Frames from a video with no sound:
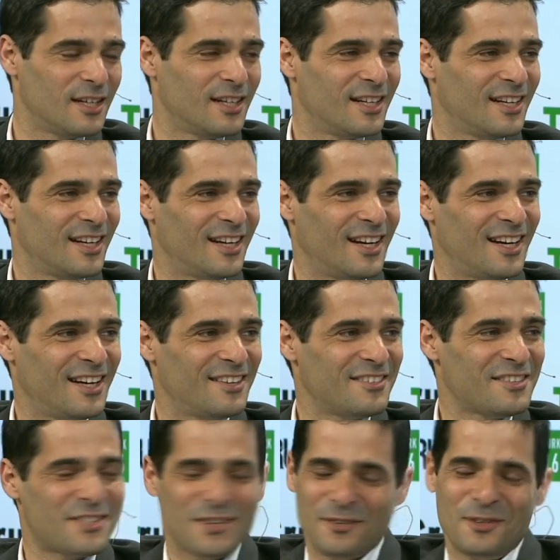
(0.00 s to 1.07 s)
Oh. Uh,
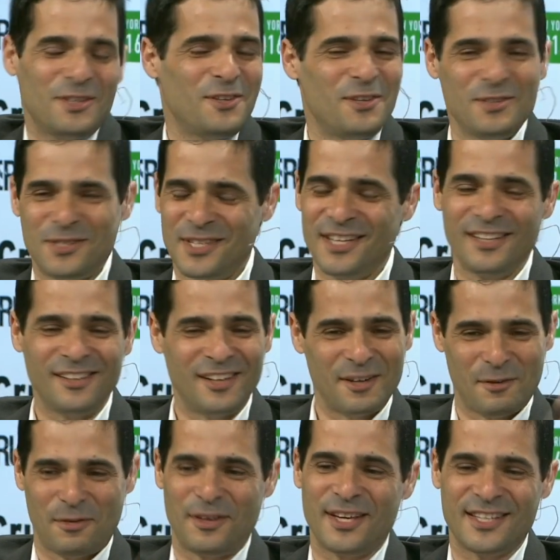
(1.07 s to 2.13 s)
so you, you, see a lot
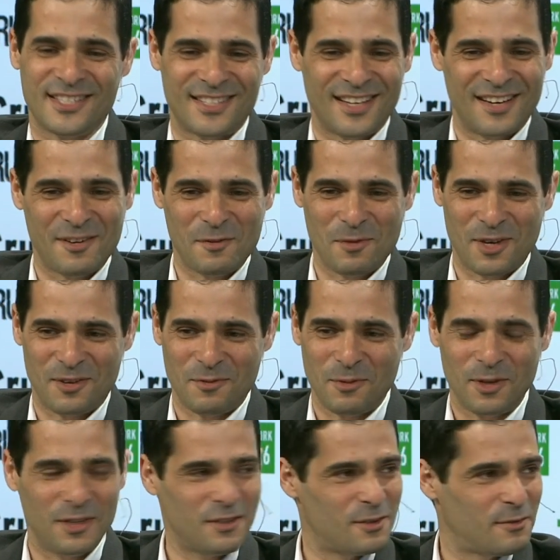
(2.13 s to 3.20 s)
of things uh, when,
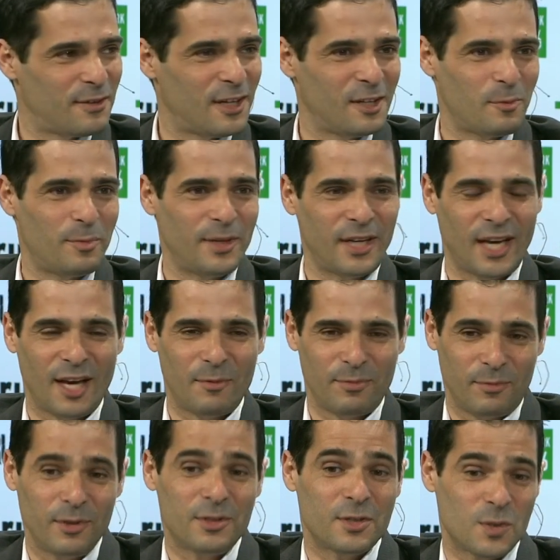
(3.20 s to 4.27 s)
when, you develop an app,
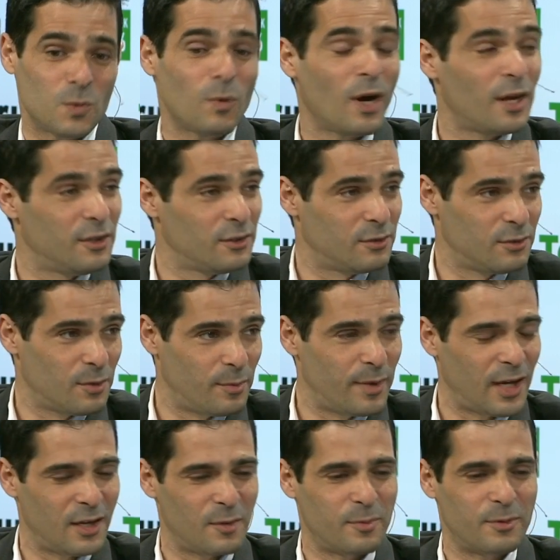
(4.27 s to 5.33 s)
which is why you do a
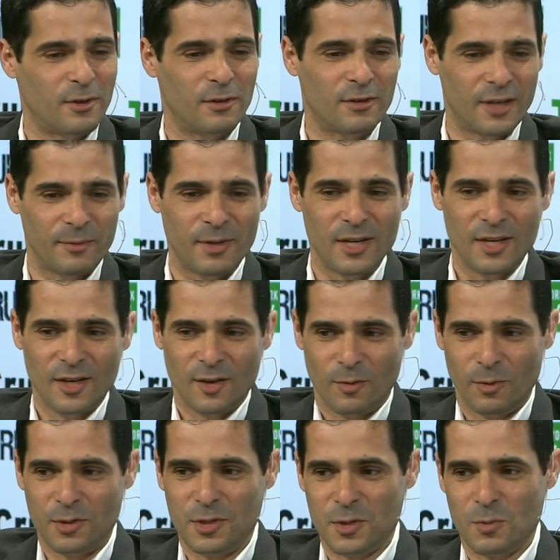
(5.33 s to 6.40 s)
beta program, right.
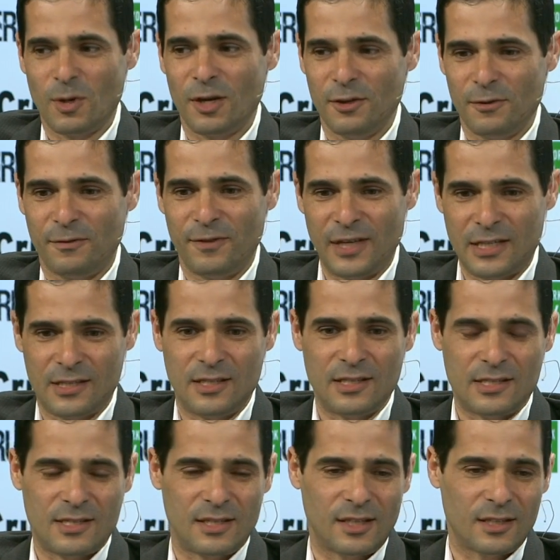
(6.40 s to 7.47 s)
which is why you fix
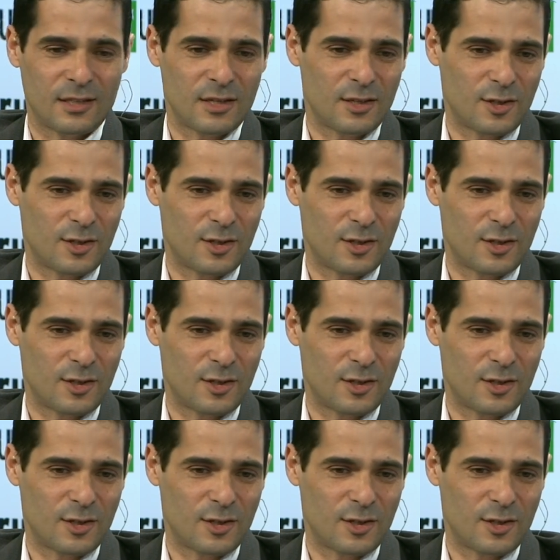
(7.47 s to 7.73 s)
these things.